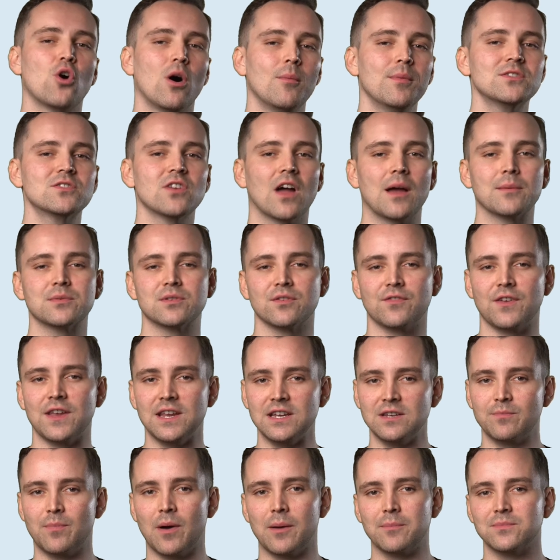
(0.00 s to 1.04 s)
common types of
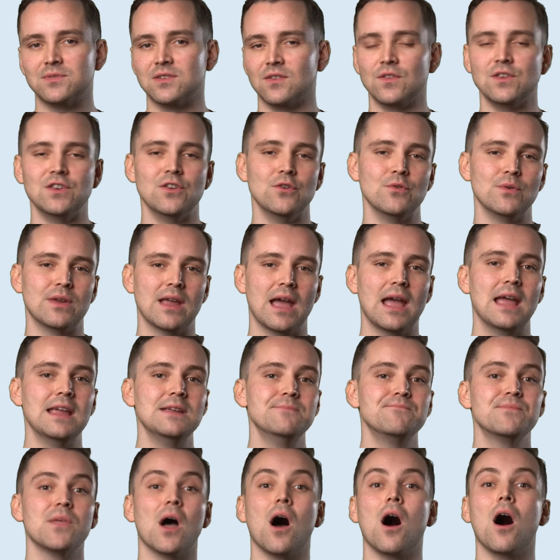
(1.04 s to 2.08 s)
heat pumps in the
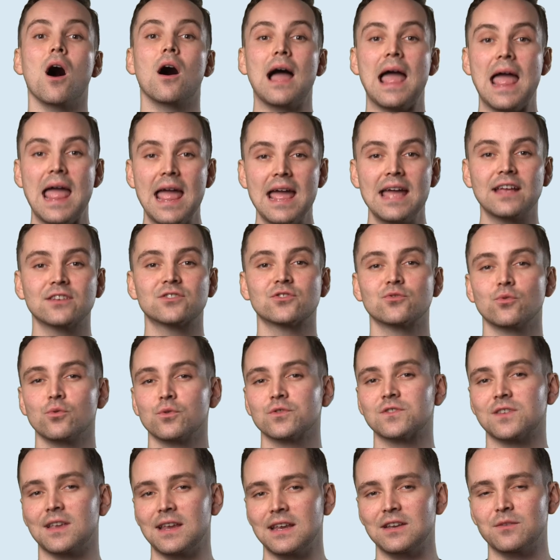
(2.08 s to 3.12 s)
UK are air
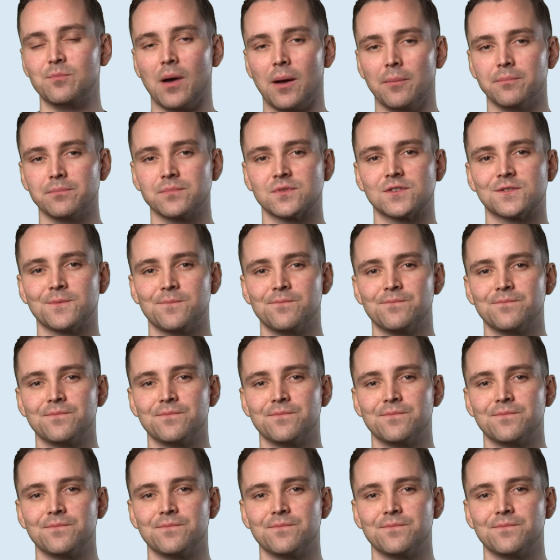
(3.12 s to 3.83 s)
source heat pumps.